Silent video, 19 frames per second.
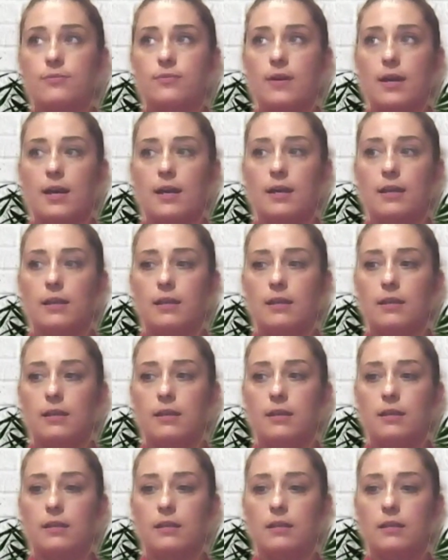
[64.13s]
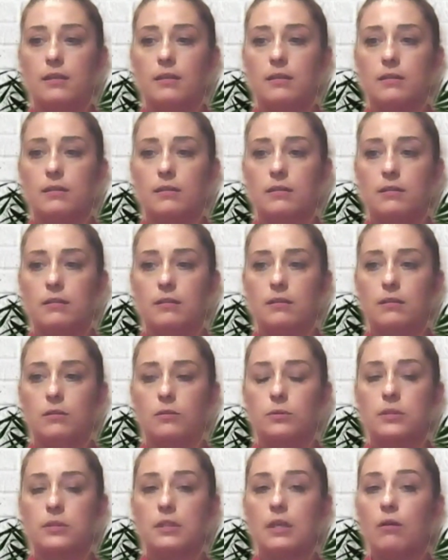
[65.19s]
I
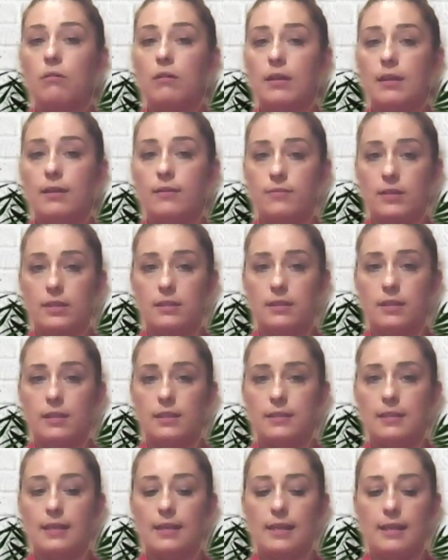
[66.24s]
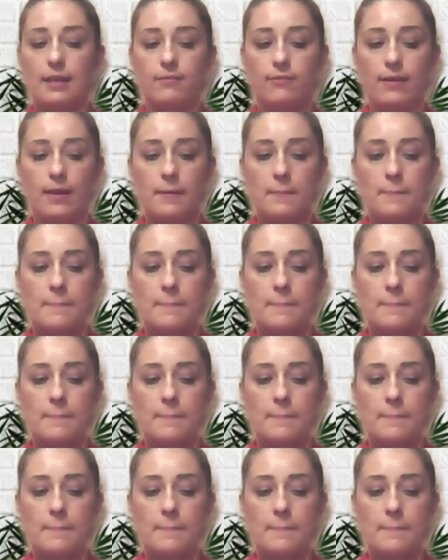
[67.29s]
would go live in Tenerife.